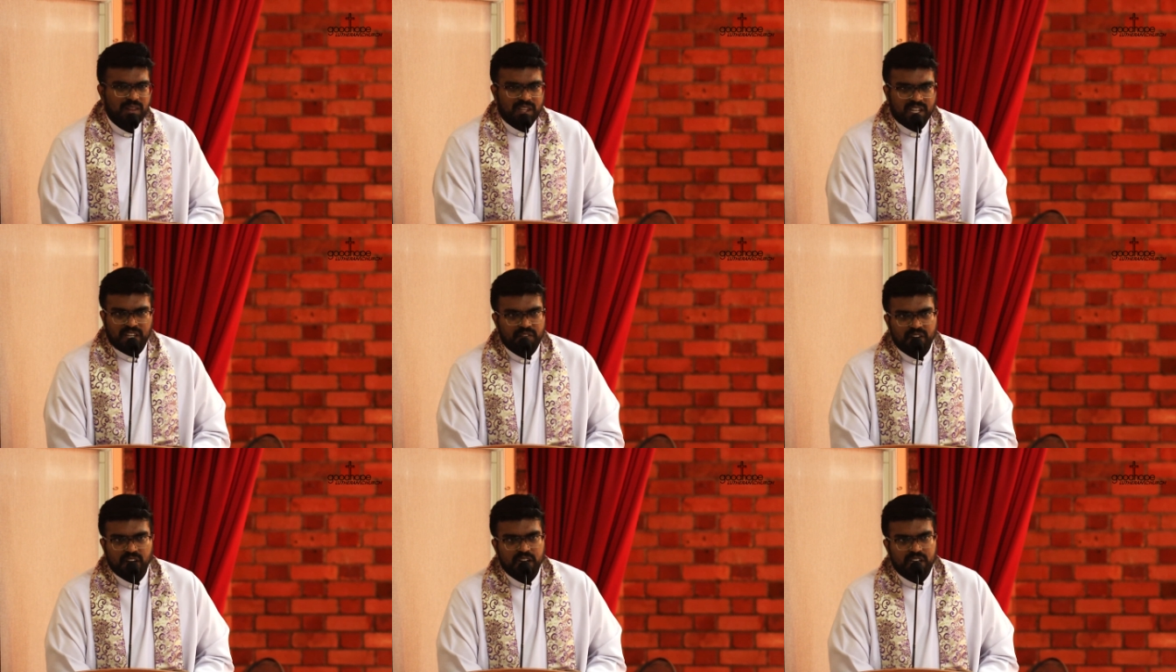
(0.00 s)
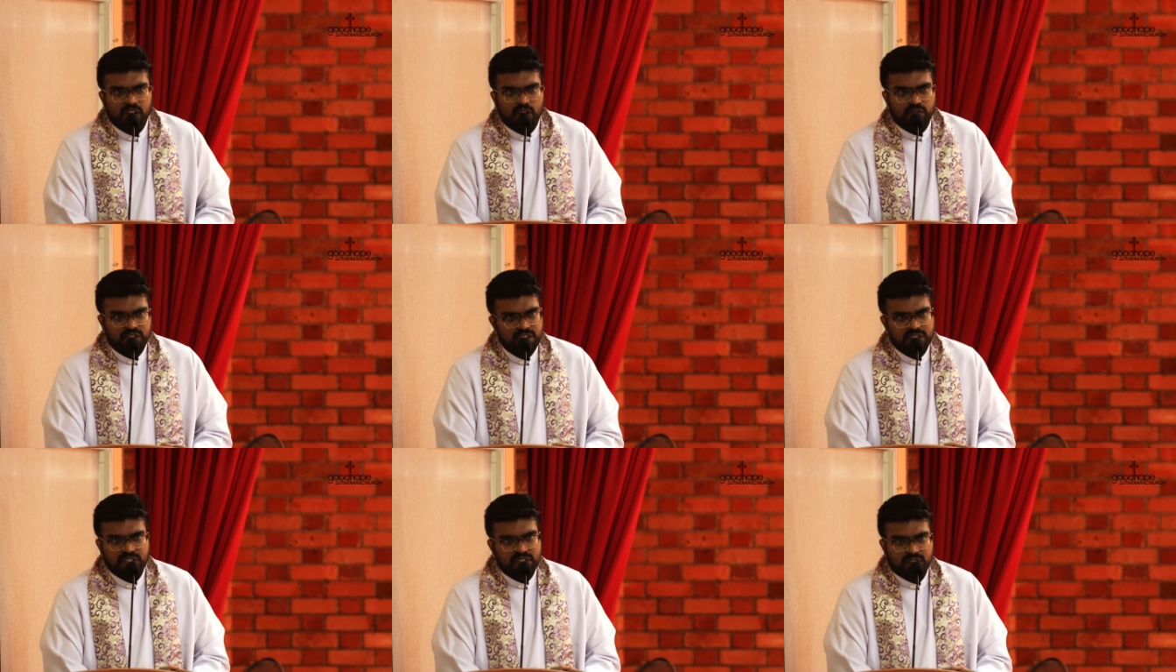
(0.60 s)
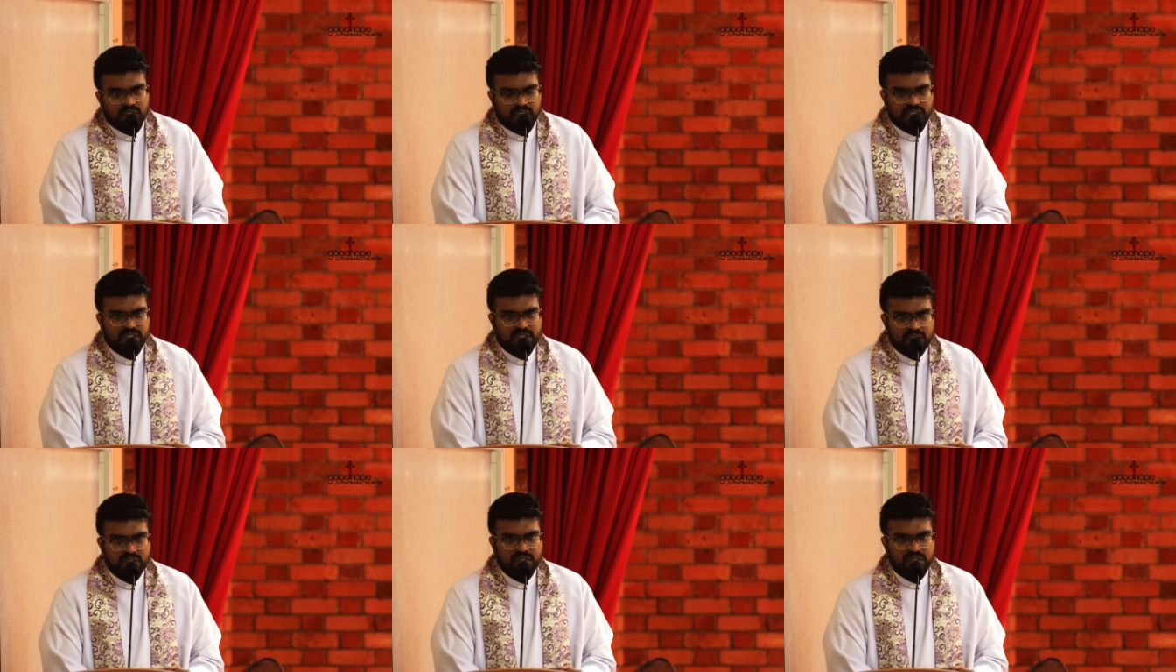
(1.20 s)
the divinity of Jesus
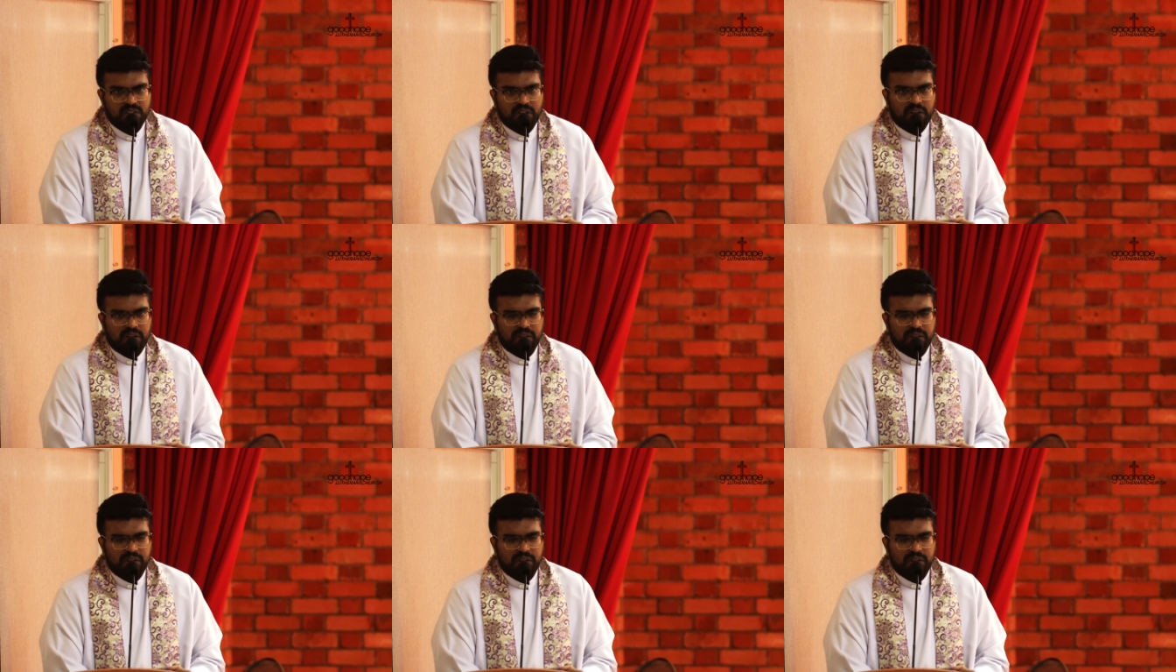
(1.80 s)
Christ,